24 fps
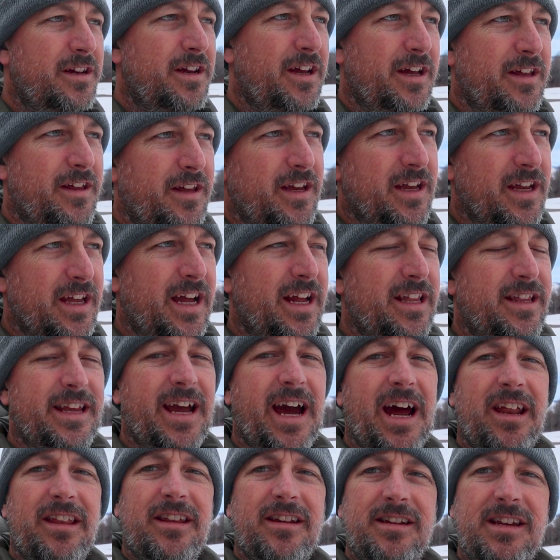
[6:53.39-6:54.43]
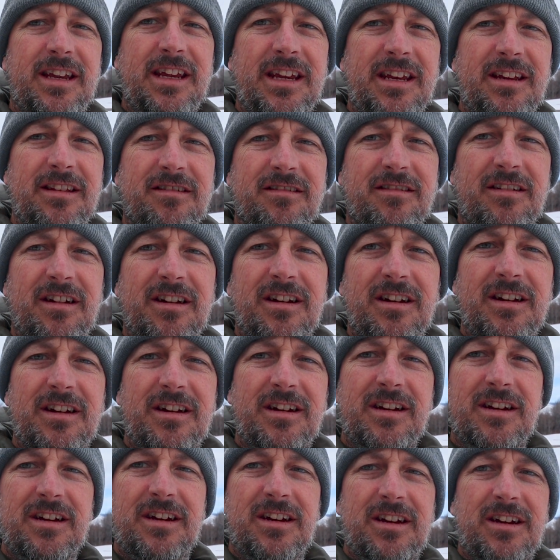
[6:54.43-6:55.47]
I think it got down in the teens
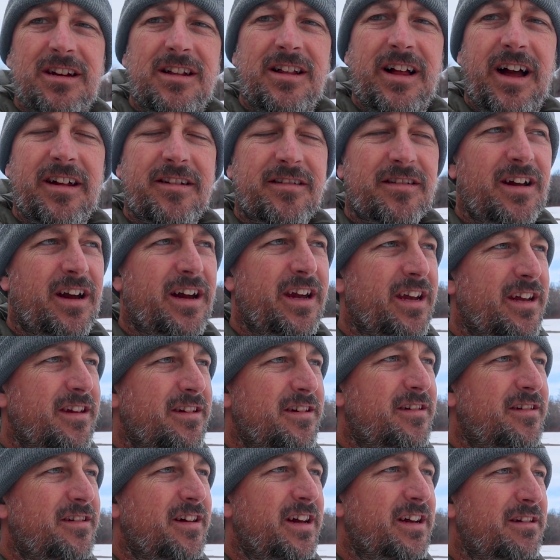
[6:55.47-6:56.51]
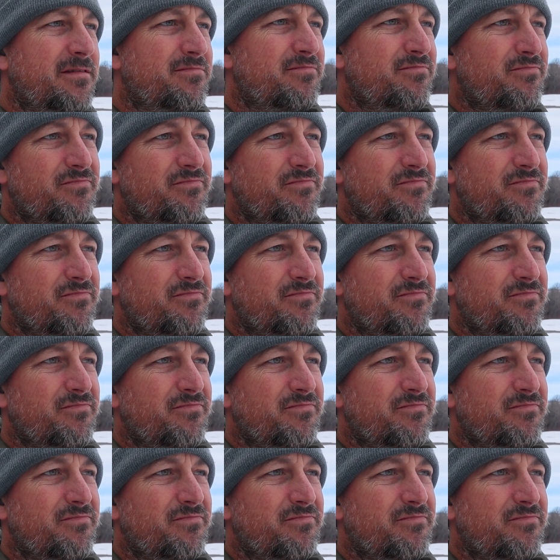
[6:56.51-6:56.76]
last night because it's like